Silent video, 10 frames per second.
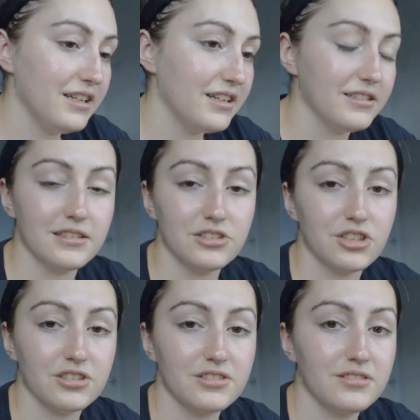because it's
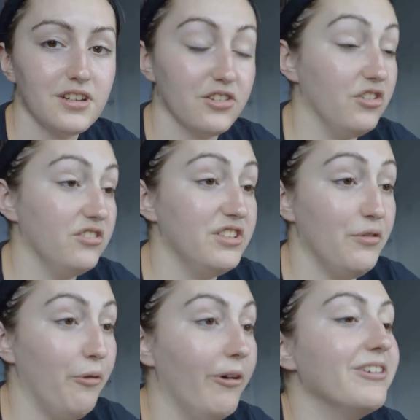just, I don't know,
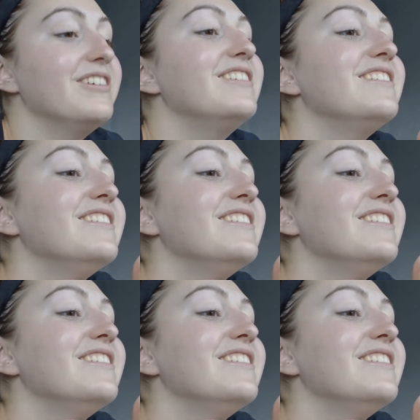different.